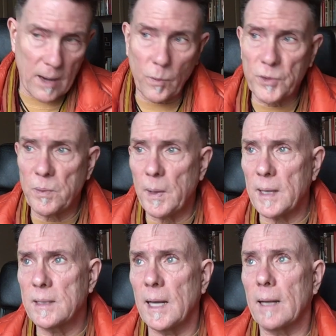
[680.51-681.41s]
Which
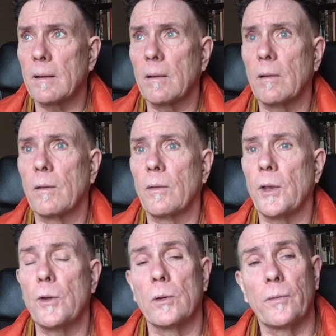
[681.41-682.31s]
means that
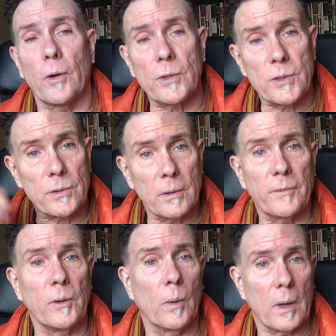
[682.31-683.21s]
the universe,
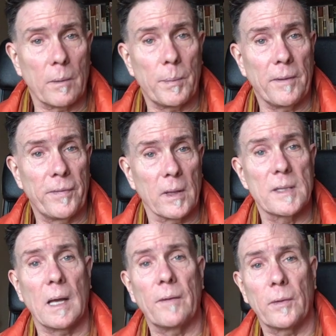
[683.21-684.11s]
if you want to be
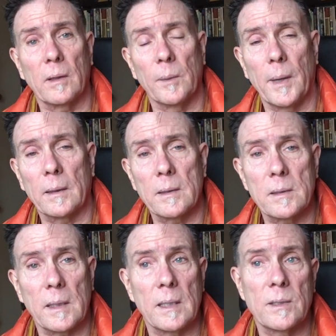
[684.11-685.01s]
philosophical about
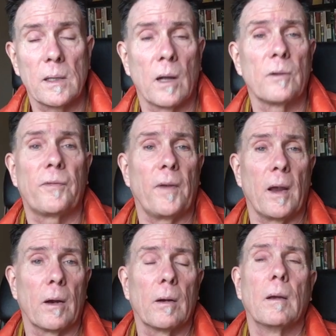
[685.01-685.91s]
this, is an
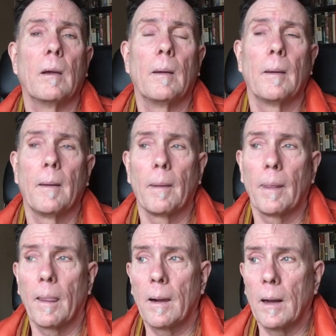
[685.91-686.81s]
unfair,
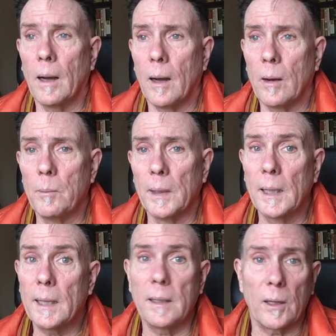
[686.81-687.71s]

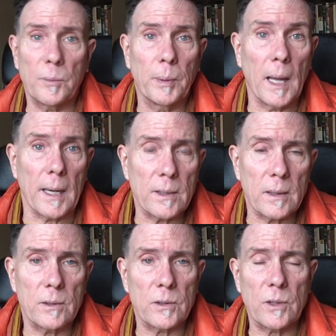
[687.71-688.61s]
malignant place.
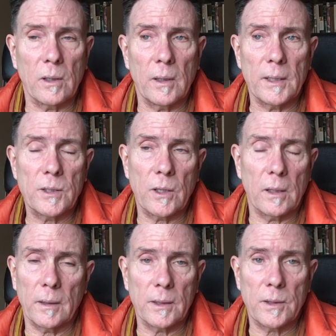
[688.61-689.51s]
It's gonna
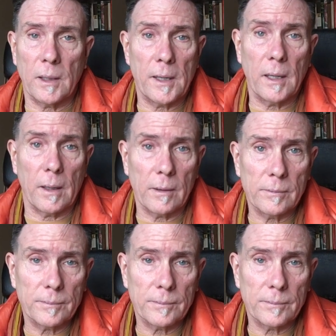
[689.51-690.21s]
kill you.